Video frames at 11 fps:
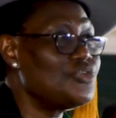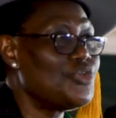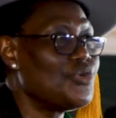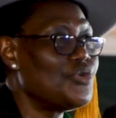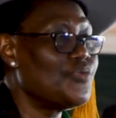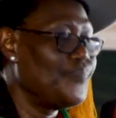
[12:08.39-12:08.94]

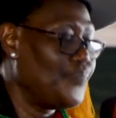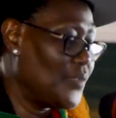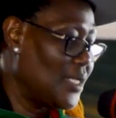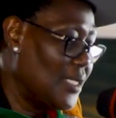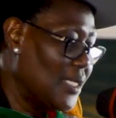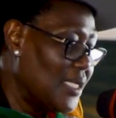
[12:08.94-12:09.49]
Aura.
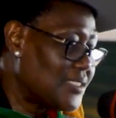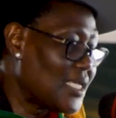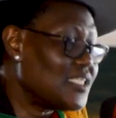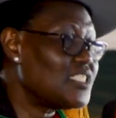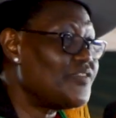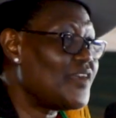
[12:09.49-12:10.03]
She has
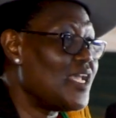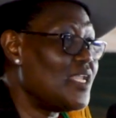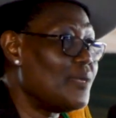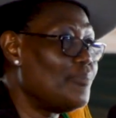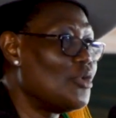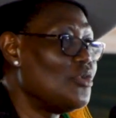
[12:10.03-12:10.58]
been so
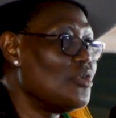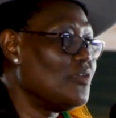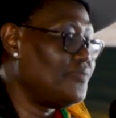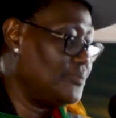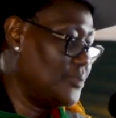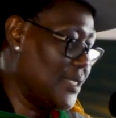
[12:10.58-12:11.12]
supportive.
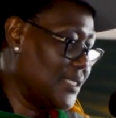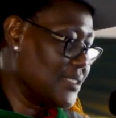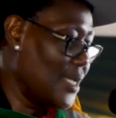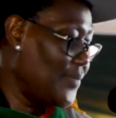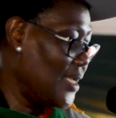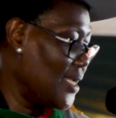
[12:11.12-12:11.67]

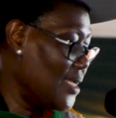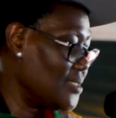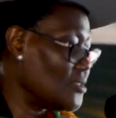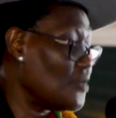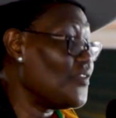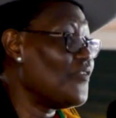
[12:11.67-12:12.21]
Yes, I
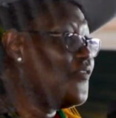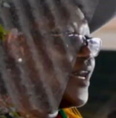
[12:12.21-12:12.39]
remember during